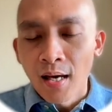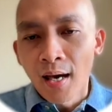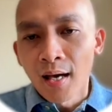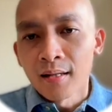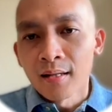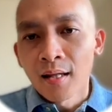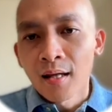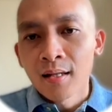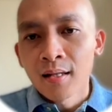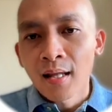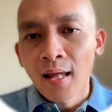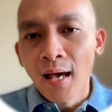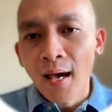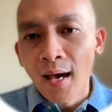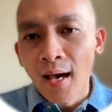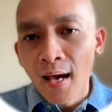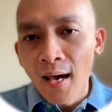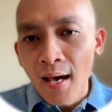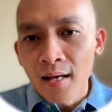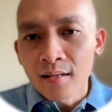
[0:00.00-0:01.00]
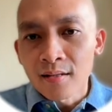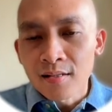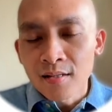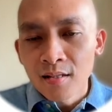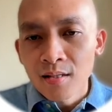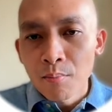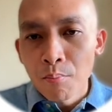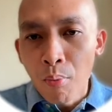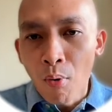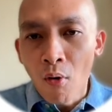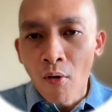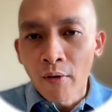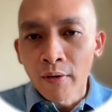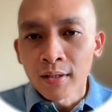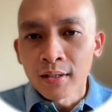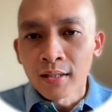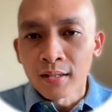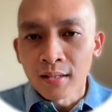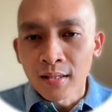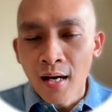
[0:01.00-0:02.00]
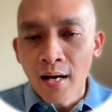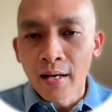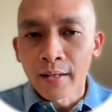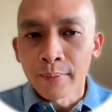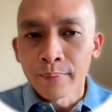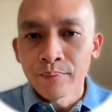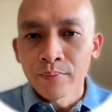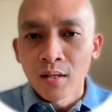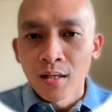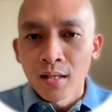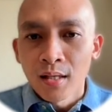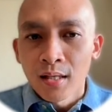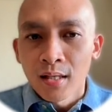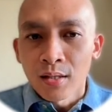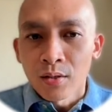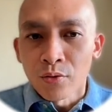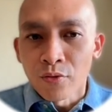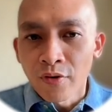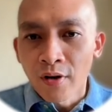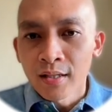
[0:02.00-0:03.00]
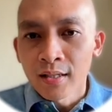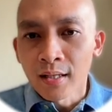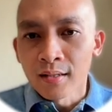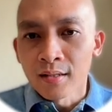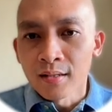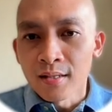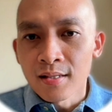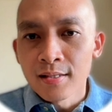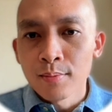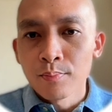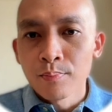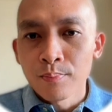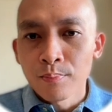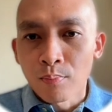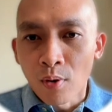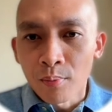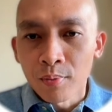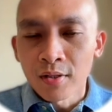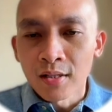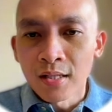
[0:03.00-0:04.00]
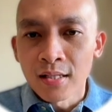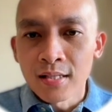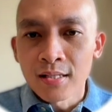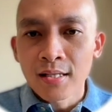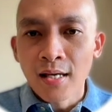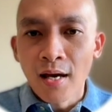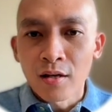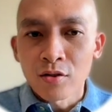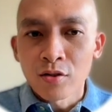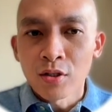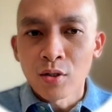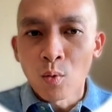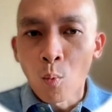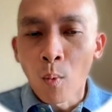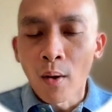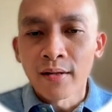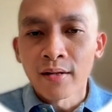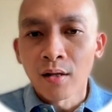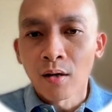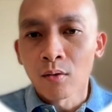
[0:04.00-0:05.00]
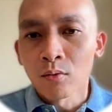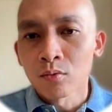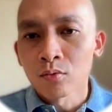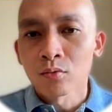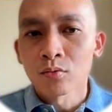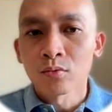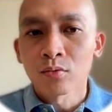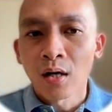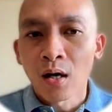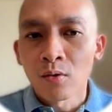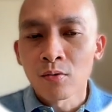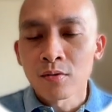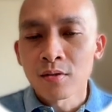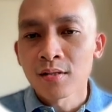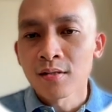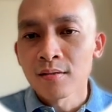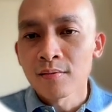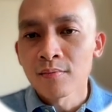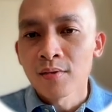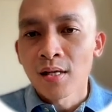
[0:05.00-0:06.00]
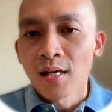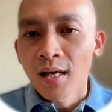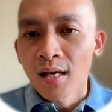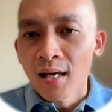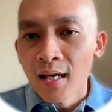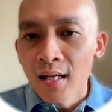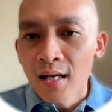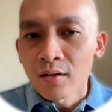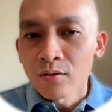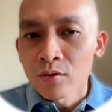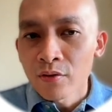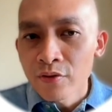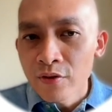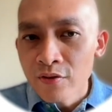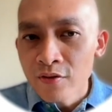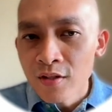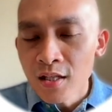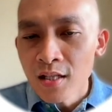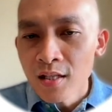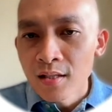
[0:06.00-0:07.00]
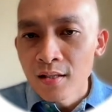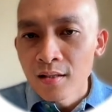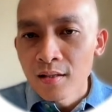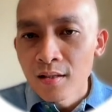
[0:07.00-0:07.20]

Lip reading: And then at a certain point in time, you find that these properties actually went down to 1,850,